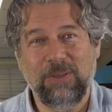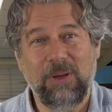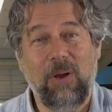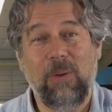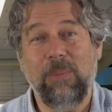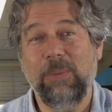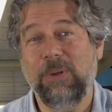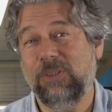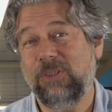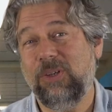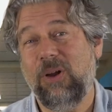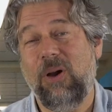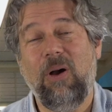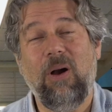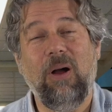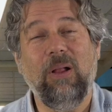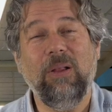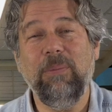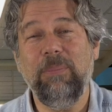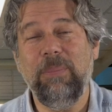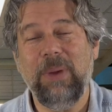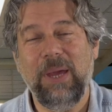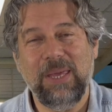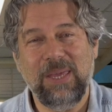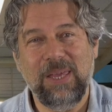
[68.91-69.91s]
Almost all
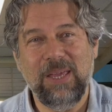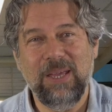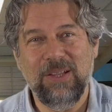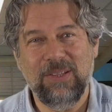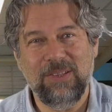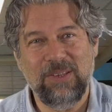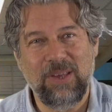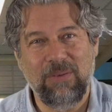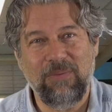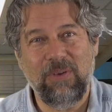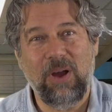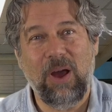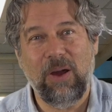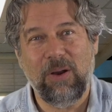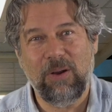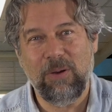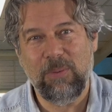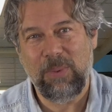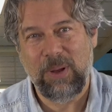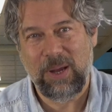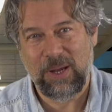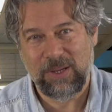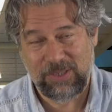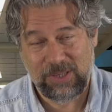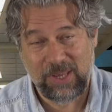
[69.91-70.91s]
of my kids have
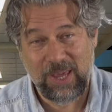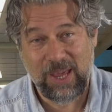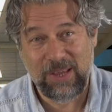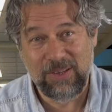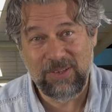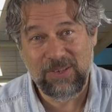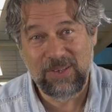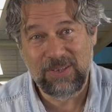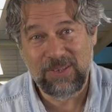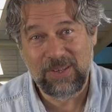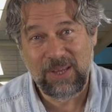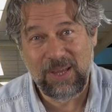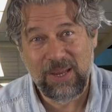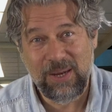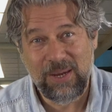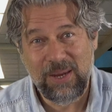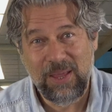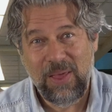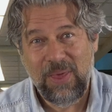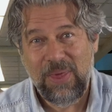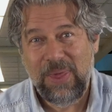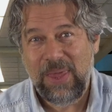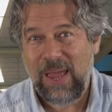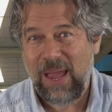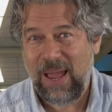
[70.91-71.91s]
OtterBox cases on,
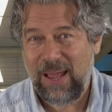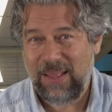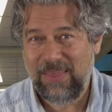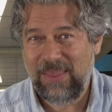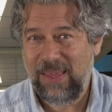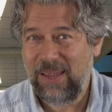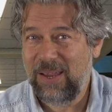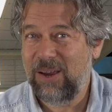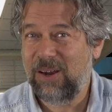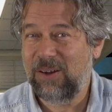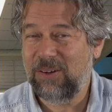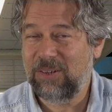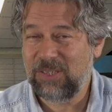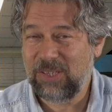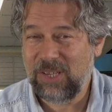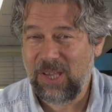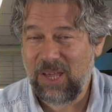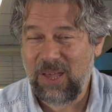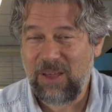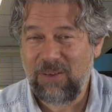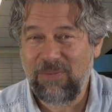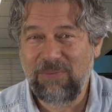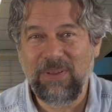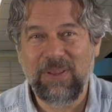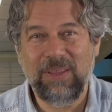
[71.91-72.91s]
and they are
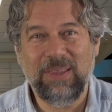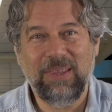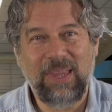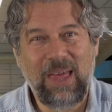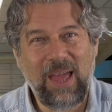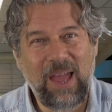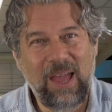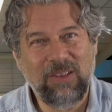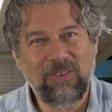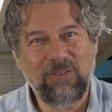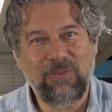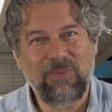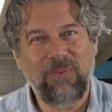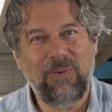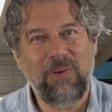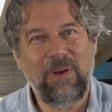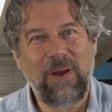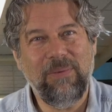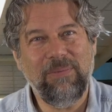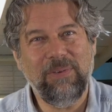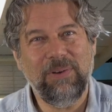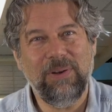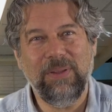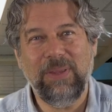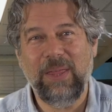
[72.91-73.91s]
tough and last
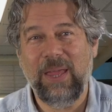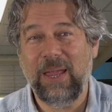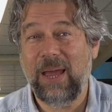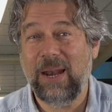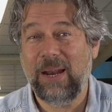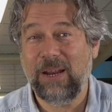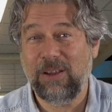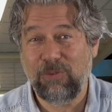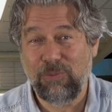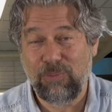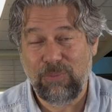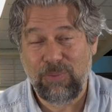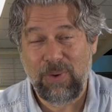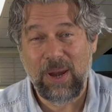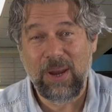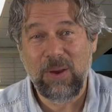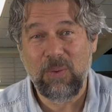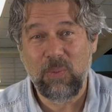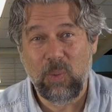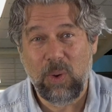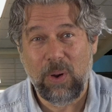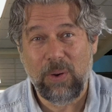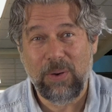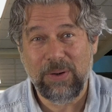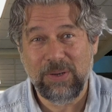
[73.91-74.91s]
forever, and they got a great
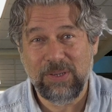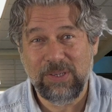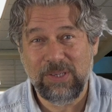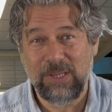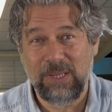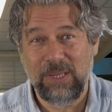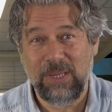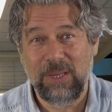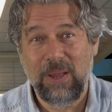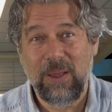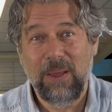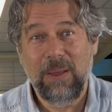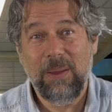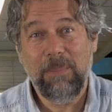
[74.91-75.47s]
warranty.